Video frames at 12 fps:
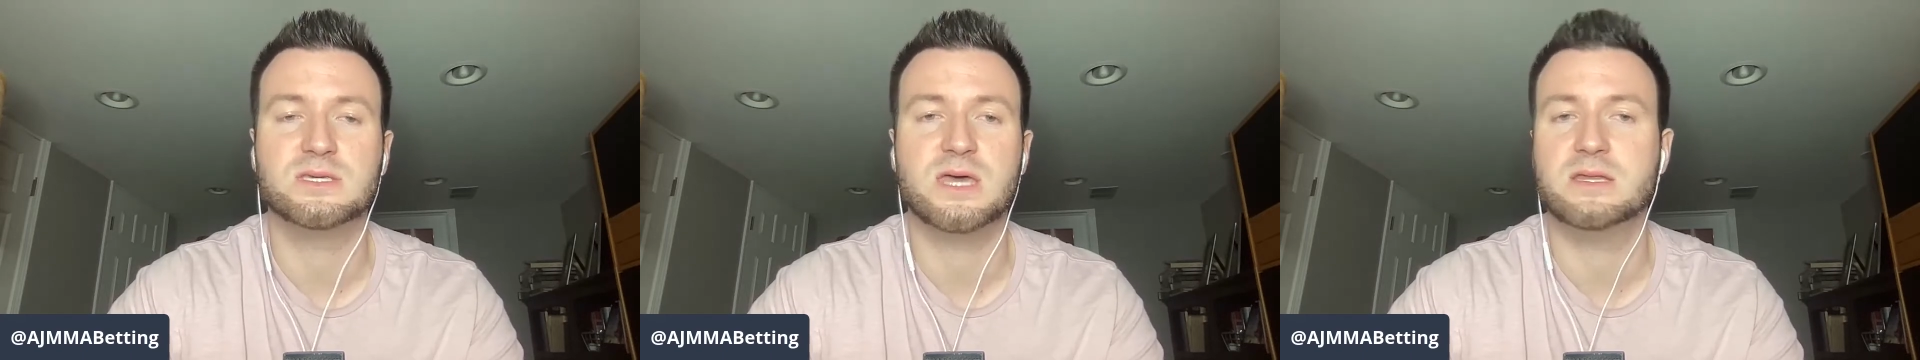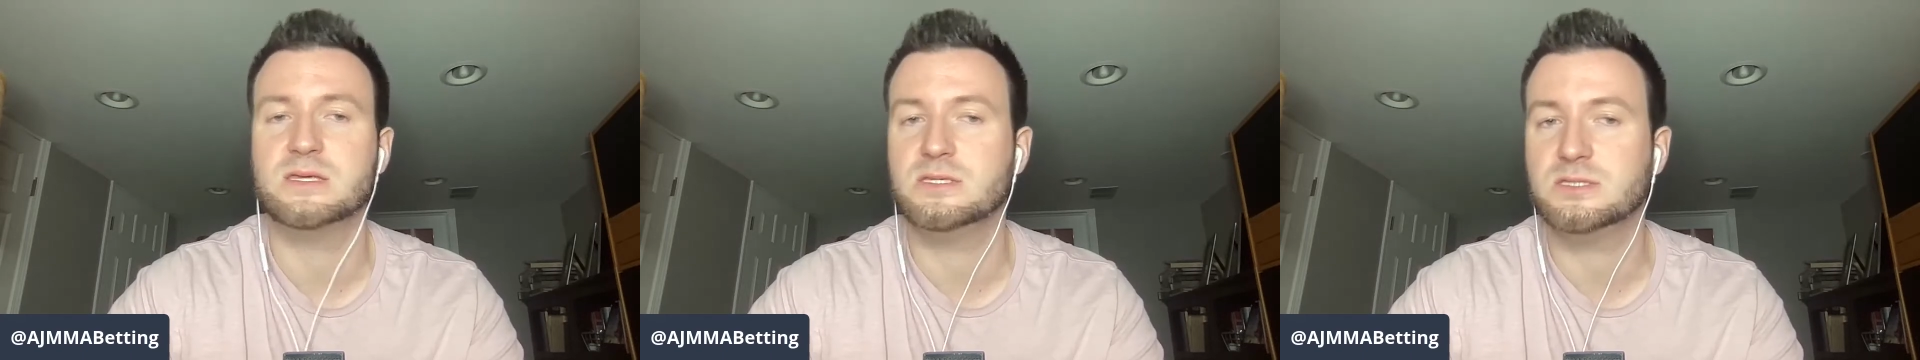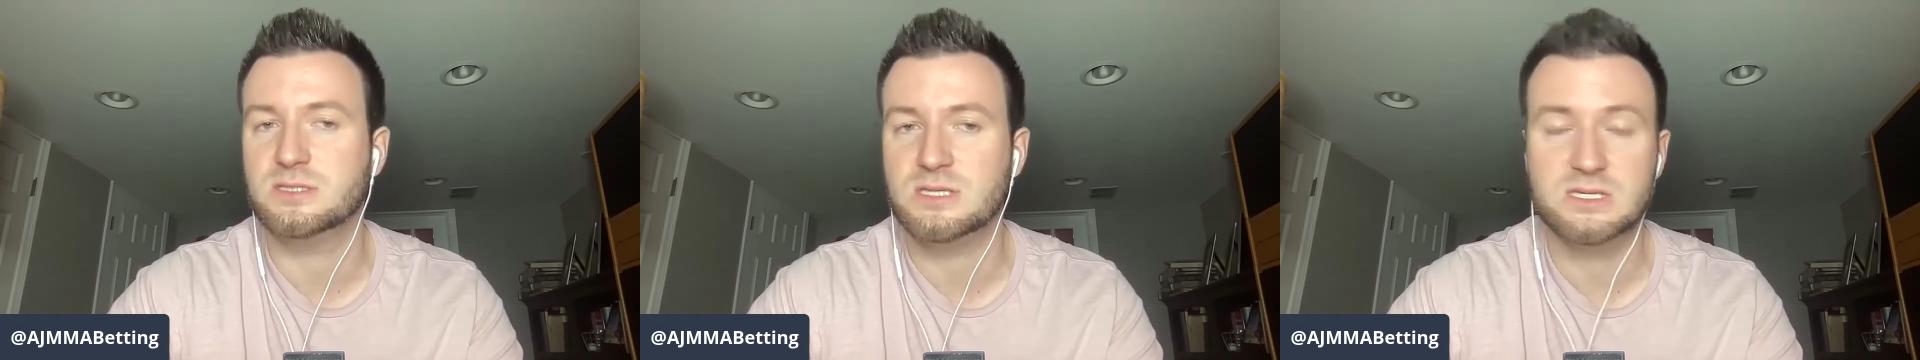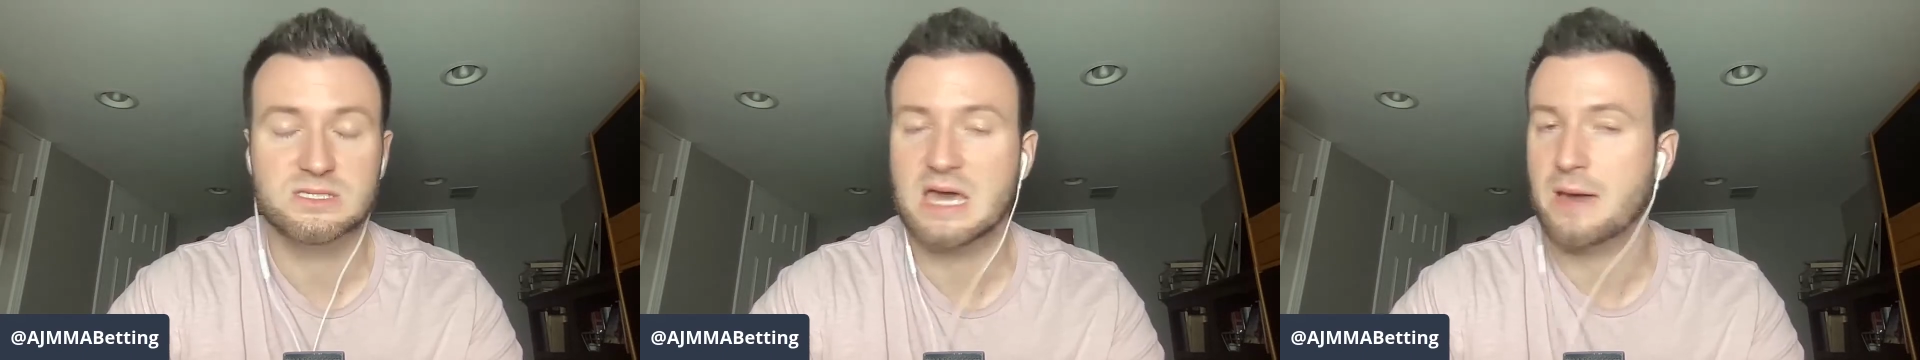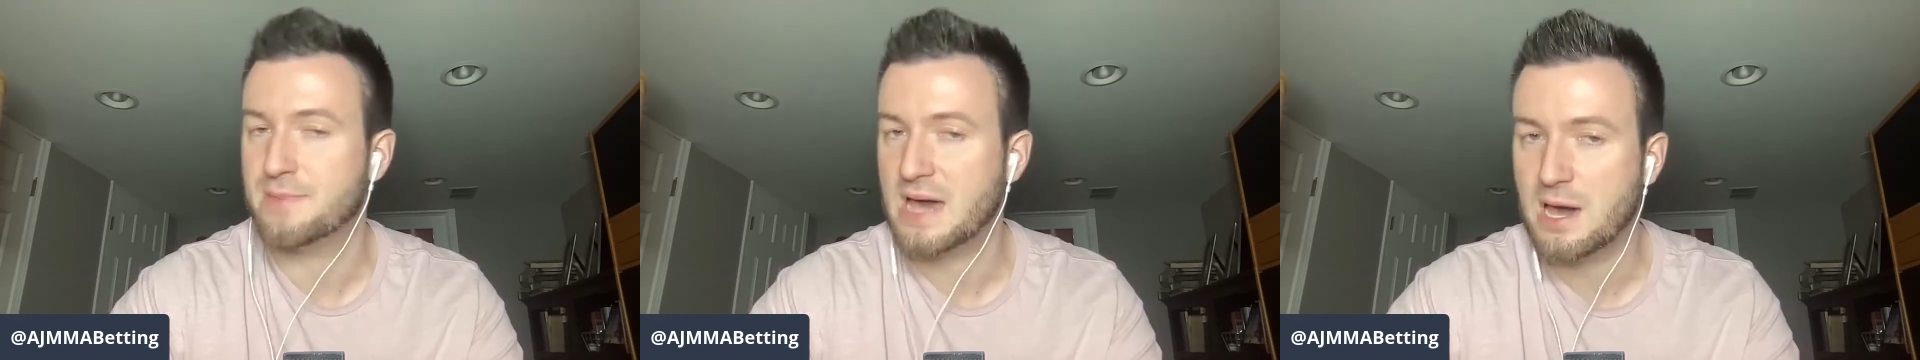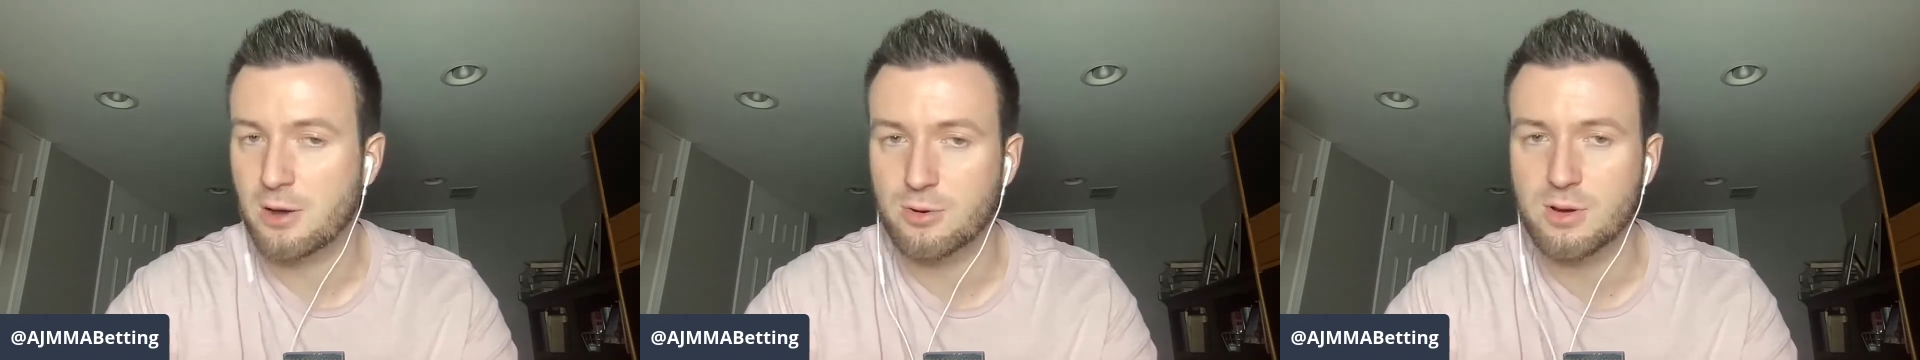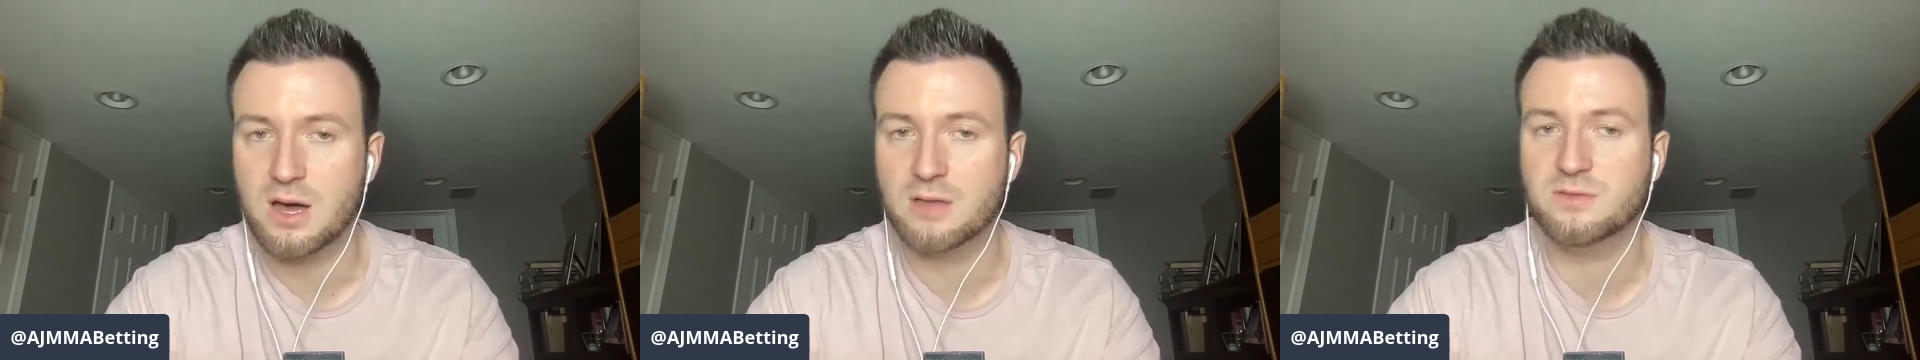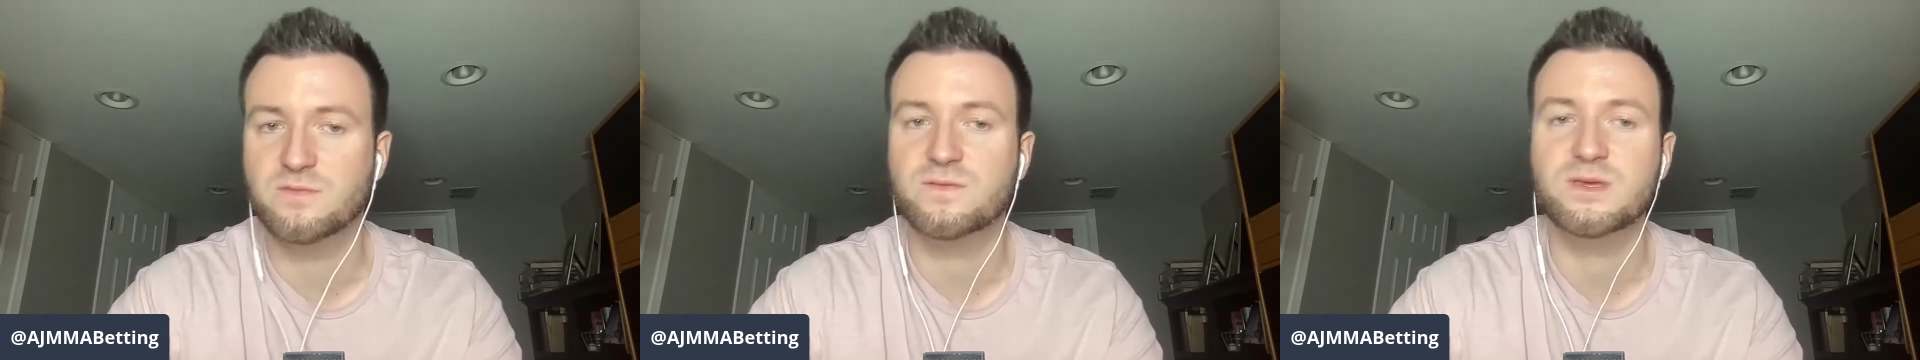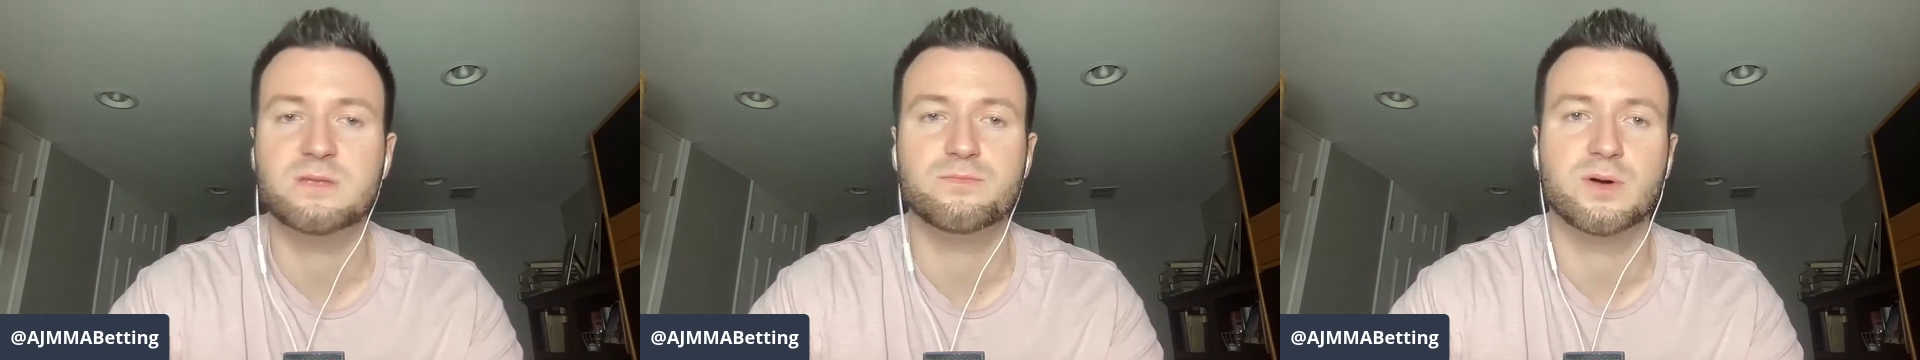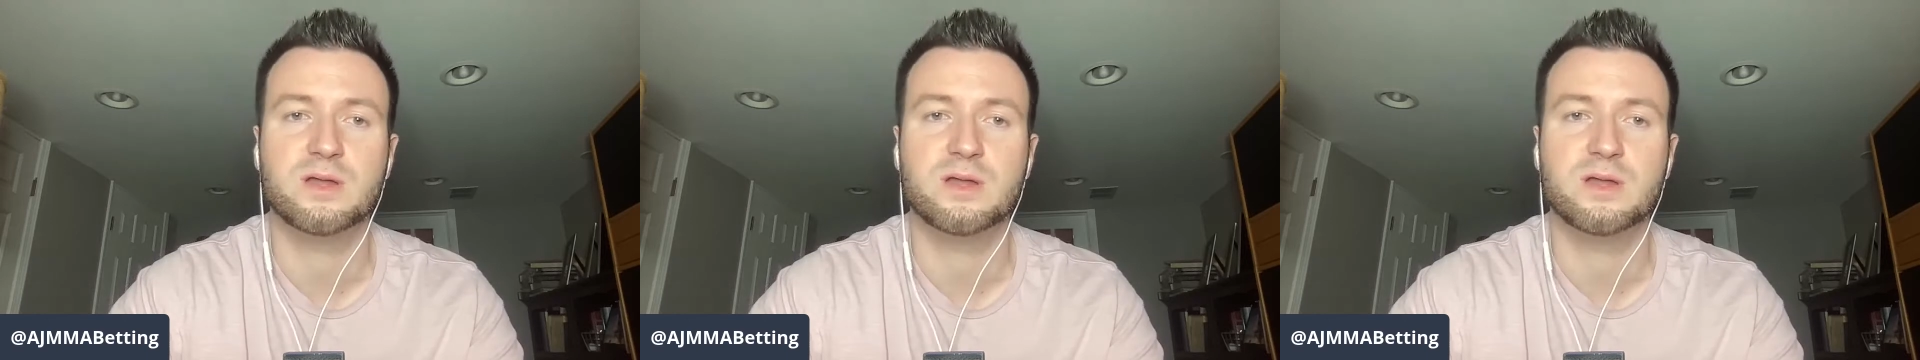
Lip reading: Again, he's got power on the feet,